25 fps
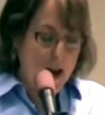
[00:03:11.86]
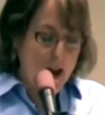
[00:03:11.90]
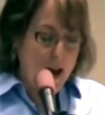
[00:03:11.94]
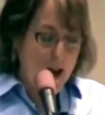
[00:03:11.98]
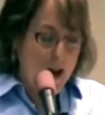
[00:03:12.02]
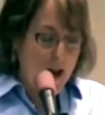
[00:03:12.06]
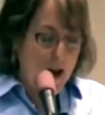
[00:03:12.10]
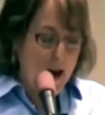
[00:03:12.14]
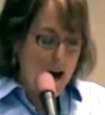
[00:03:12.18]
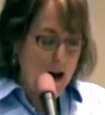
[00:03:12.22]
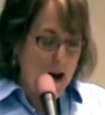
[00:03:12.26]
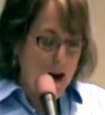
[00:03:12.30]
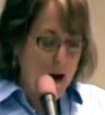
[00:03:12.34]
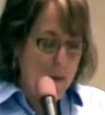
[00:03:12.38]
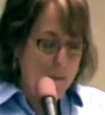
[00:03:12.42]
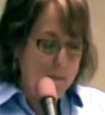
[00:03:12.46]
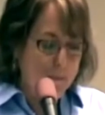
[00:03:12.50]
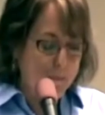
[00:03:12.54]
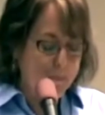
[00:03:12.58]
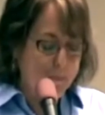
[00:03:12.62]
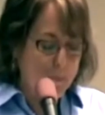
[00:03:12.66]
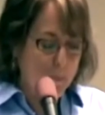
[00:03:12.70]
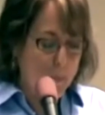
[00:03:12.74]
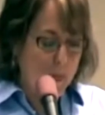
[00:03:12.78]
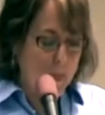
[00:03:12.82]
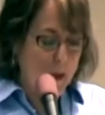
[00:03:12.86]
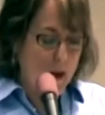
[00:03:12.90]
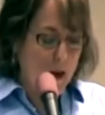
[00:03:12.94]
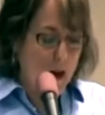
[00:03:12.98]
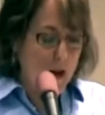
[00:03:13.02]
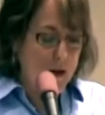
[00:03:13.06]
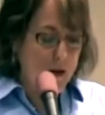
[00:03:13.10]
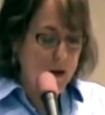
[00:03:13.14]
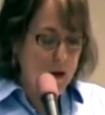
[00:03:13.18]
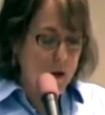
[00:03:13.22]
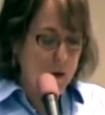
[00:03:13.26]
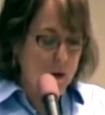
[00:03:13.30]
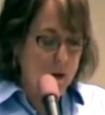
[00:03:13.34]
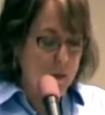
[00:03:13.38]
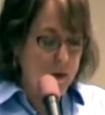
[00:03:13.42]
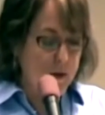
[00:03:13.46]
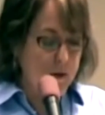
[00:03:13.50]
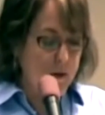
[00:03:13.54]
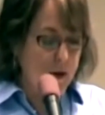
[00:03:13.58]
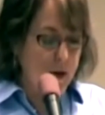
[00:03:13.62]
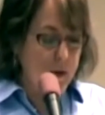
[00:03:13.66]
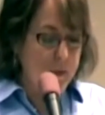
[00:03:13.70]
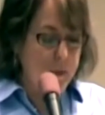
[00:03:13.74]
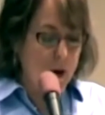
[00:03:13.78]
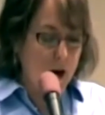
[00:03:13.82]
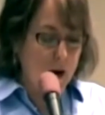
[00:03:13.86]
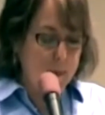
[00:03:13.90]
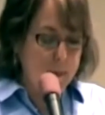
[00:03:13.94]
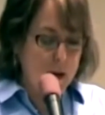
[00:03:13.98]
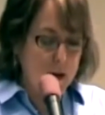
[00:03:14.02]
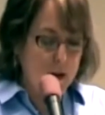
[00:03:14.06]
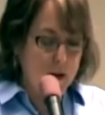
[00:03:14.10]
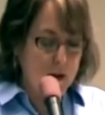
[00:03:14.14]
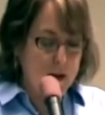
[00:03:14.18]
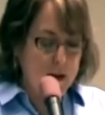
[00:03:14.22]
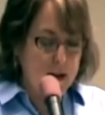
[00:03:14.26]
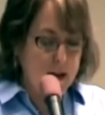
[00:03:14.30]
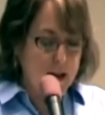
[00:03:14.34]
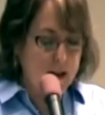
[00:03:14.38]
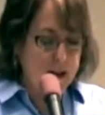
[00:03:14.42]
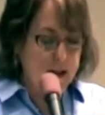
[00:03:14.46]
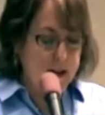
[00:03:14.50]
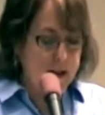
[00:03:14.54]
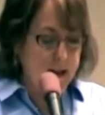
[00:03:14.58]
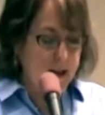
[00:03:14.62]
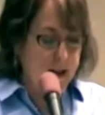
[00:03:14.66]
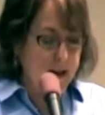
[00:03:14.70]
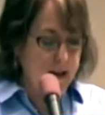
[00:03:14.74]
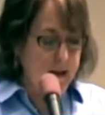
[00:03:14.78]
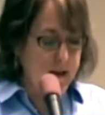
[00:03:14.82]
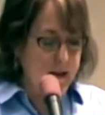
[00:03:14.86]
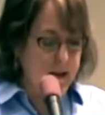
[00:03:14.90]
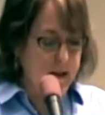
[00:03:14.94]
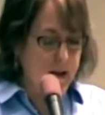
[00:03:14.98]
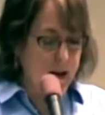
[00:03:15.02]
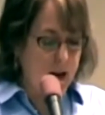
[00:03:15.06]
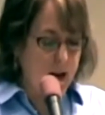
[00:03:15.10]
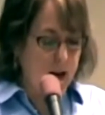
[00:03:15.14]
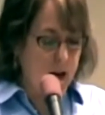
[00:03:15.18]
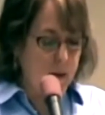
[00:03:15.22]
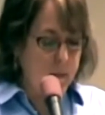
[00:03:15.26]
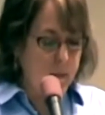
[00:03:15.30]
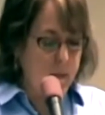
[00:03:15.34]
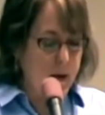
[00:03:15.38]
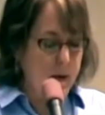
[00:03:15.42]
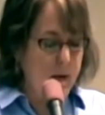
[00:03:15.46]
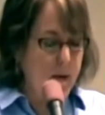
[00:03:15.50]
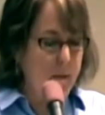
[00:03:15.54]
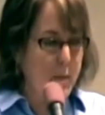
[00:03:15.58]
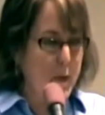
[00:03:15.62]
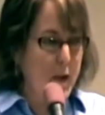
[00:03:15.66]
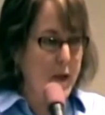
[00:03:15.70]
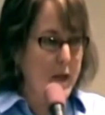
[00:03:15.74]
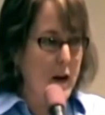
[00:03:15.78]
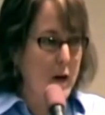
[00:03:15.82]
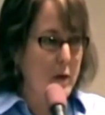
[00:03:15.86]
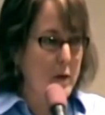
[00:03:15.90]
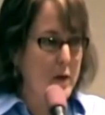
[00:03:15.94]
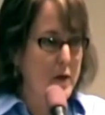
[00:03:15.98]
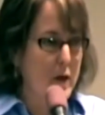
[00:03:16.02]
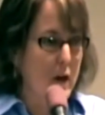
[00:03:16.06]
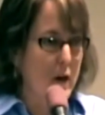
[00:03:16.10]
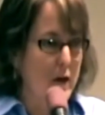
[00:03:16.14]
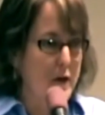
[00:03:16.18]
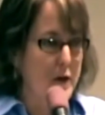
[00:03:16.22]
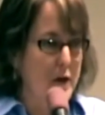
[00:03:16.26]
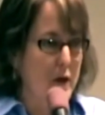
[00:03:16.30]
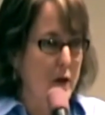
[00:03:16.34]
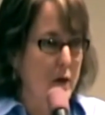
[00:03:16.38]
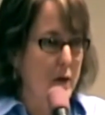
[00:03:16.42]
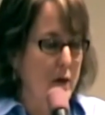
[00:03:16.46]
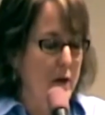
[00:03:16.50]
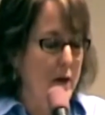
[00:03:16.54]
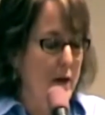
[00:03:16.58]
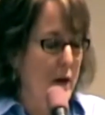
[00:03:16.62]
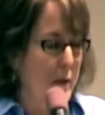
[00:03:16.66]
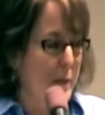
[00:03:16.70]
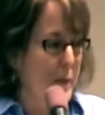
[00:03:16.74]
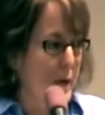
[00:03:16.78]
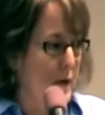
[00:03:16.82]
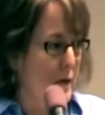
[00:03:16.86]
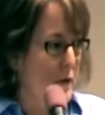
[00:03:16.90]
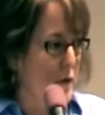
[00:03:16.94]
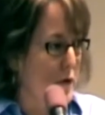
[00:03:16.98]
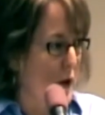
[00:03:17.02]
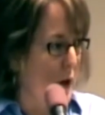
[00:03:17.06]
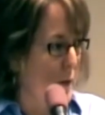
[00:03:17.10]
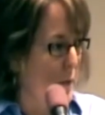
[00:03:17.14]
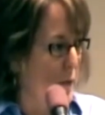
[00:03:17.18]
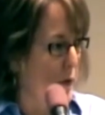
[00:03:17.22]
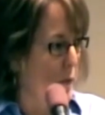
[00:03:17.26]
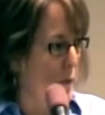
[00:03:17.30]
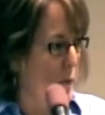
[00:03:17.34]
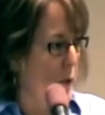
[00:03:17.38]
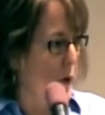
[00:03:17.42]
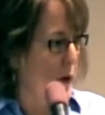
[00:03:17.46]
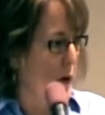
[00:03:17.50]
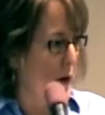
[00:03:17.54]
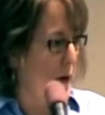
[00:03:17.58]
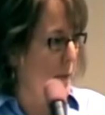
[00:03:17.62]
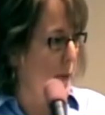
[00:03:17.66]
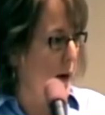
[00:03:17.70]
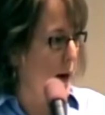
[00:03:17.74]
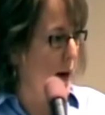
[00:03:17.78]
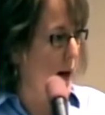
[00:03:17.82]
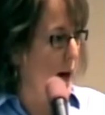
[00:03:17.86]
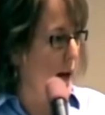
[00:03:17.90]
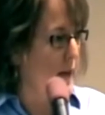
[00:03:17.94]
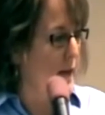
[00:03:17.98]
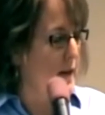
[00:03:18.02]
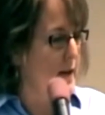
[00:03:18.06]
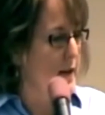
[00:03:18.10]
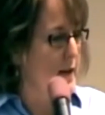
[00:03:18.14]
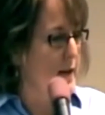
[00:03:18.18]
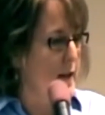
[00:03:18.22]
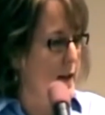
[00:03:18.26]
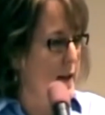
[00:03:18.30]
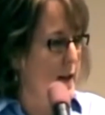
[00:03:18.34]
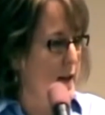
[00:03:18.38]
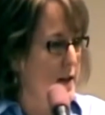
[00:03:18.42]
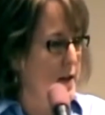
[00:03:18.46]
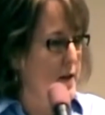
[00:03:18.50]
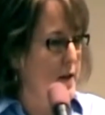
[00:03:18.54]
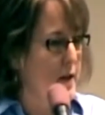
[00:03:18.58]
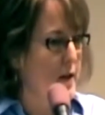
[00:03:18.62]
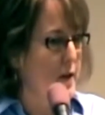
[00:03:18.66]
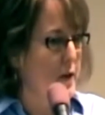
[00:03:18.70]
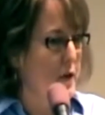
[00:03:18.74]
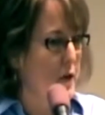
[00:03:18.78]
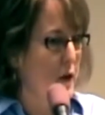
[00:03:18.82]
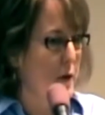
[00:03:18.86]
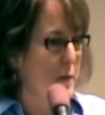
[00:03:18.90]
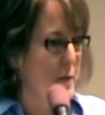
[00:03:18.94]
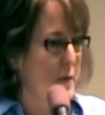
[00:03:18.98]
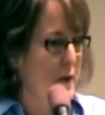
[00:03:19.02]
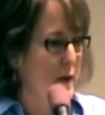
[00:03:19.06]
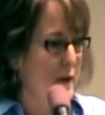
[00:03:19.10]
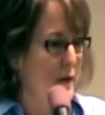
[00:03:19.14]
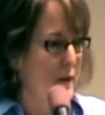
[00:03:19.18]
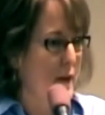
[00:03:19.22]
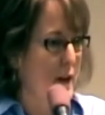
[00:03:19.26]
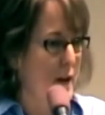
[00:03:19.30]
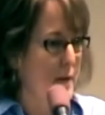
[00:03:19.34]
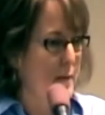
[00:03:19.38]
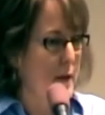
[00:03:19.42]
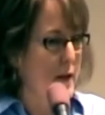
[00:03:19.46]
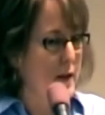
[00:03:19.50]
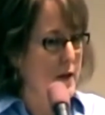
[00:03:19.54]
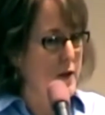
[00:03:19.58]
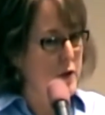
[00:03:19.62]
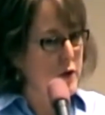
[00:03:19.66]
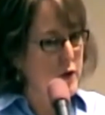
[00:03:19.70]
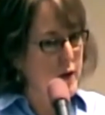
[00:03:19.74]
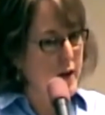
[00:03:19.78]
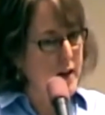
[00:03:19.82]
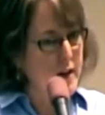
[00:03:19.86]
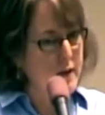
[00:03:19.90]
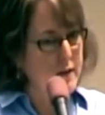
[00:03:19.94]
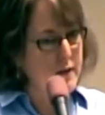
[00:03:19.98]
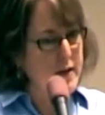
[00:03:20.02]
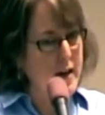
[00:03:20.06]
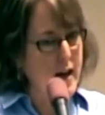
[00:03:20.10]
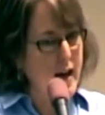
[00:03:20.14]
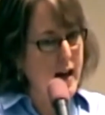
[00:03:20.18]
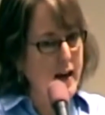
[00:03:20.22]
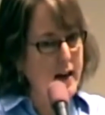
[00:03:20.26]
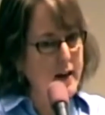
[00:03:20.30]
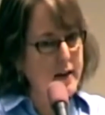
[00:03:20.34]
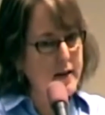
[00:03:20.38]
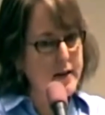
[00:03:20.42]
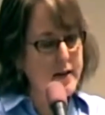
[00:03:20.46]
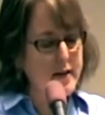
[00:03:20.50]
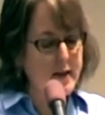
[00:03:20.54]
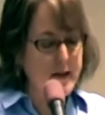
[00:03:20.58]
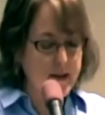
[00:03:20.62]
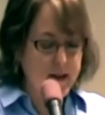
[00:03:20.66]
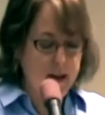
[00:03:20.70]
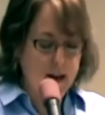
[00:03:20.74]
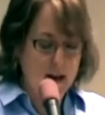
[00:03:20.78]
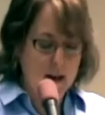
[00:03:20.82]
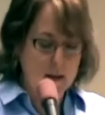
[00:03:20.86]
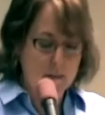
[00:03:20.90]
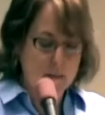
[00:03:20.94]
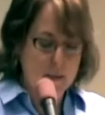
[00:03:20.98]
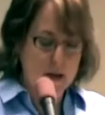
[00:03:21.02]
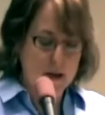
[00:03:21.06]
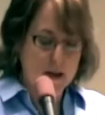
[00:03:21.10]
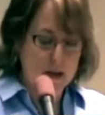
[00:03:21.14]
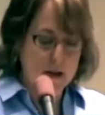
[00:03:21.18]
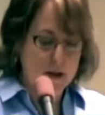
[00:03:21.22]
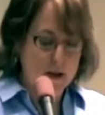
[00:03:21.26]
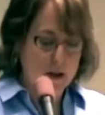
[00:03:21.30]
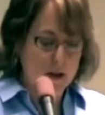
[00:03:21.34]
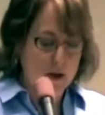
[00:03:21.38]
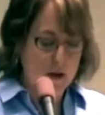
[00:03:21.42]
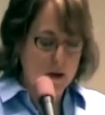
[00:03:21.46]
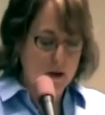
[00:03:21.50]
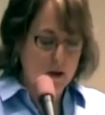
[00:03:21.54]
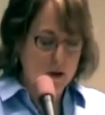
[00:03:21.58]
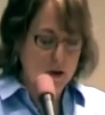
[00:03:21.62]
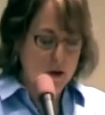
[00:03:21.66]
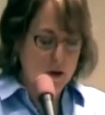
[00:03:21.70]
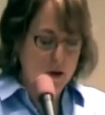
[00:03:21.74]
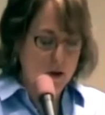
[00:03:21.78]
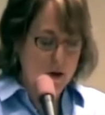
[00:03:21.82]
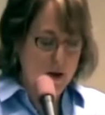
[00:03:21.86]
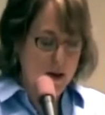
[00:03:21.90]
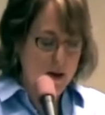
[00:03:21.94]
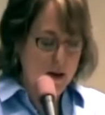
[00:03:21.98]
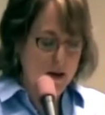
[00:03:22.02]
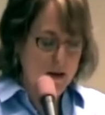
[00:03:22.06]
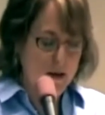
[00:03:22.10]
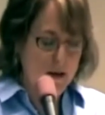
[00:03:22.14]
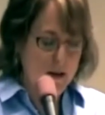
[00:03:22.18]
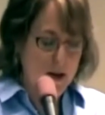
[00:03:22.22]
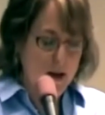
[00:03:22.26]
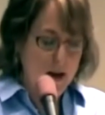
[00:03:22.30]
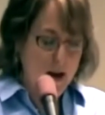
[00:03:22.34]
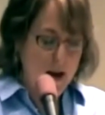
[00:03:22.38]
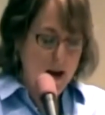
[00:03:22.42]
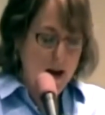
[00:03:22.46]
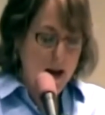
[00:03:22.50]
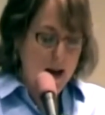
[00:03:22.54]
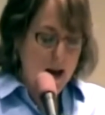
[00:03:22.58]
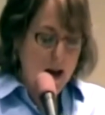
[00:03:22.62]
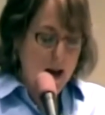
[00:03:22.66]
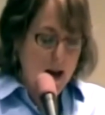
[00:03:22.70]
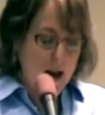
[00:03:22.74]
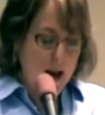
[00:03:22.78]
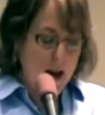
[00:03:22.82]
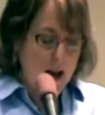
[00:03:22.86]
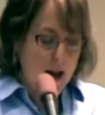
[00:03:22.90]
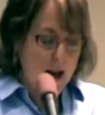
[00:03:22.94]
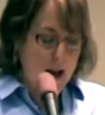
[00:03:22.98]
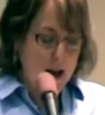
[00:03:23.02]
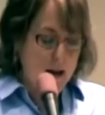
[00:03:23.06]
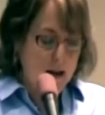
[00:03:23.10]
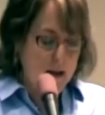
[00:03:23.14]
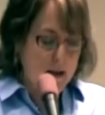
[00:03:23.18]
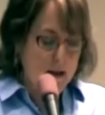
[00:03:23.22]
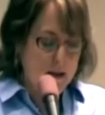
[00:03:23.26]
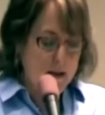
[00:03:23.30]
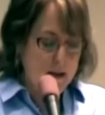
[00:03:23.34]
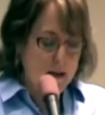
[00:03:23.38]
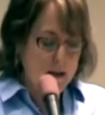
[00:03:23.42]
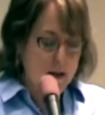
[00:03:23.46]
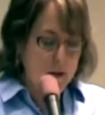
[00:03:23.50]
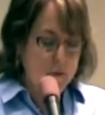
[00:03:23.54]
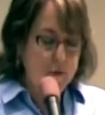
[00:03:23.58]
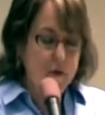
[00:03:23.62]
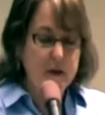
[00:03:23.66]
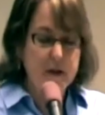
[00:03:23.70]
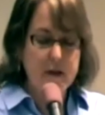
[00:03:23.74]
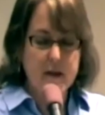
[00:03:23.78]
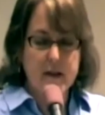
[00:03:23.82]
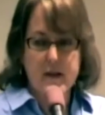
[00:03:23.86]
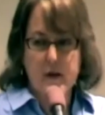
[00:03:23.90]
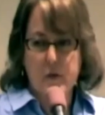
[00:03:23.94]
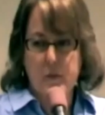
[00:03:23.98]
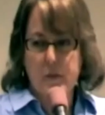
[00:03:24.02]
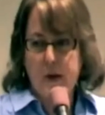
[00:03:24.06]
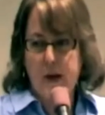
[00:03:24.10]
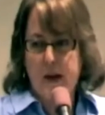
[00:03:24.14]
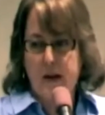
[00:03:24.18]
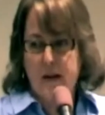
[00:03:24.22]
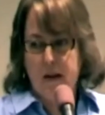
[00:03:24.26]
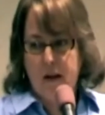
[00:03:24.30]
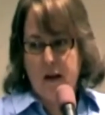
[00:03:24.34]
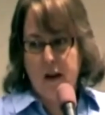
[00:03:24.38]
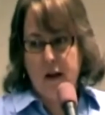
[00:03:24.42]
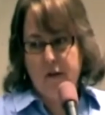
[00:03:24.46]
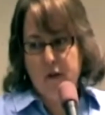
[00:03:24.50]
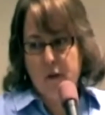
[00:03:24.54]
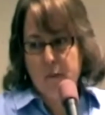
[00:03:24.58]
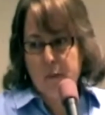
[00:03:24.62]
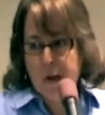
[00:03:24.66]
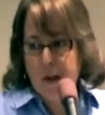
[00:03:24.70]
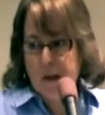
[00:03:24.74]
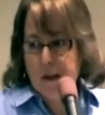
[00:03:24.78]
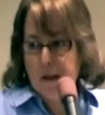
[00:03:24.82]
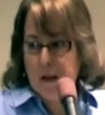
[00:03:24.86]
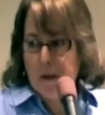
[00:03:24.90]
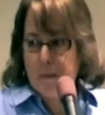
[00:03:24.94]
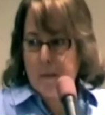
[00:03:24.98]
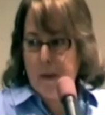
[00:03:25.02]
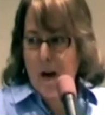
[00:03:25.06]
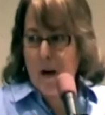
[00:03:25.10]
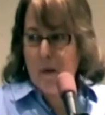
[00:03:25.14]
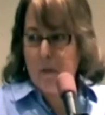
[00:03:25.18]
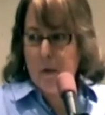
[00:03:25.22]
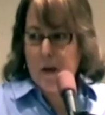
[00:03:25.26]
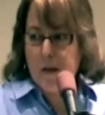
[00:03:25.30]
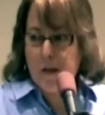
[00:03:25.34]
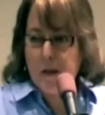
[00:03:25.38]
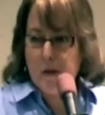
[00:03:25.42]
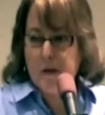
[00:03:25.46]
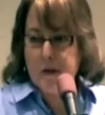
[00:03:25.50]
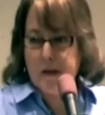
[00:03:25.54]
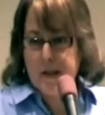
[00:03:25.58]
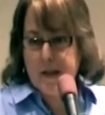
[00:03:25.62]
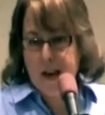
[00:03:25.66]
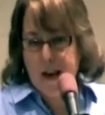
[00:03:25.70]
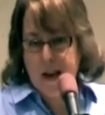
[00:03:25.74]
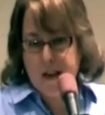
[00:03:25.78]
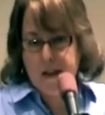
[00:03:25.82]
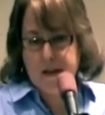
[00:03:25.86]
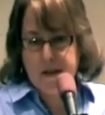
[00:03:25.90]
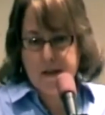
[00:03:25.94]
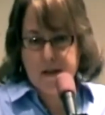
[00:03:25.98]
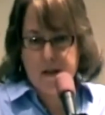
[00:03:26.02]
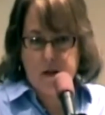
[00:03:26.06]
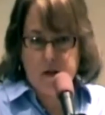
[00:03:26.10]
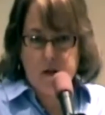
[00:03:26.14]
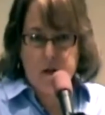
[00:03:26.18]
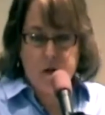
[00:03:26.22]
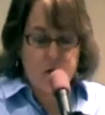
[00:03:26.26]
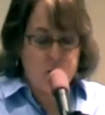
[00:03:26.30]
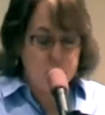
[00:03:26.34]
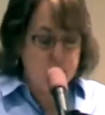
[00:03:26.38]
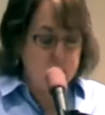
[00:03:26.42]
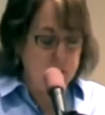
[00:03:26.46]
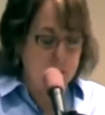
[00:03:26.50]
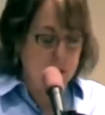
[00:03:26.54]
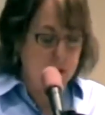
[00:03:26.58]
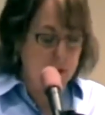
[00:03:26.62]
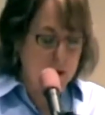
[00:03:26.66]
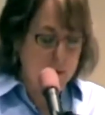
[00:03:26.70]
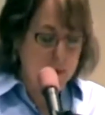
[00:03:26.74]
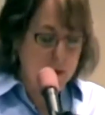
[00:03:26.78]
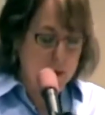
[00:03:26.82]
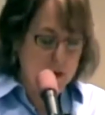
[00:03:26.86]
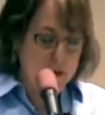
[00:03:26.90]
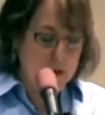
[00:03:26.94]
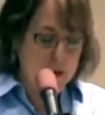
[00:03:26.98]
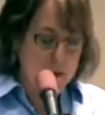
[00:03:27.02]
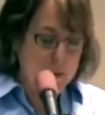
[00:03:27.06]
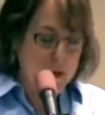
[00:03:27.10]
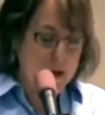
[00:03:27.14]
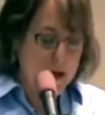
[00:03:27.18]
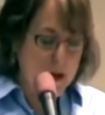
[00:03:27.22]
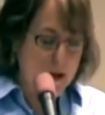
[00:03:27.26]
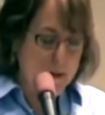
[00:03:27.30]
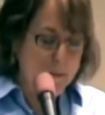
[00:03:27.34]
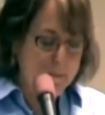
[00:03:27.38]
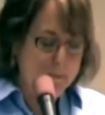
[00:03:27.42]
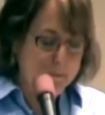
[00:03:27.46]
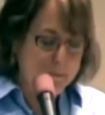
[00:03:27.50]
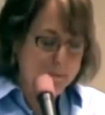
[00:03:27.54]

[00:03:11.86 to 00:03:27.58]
And so he was very popular in that sense, but there was also a little bit of trouble brewing behind the scenes in terms of administrative tasks and ministerial duties, and differences of opinion about what those tasks and duties were supposed to be.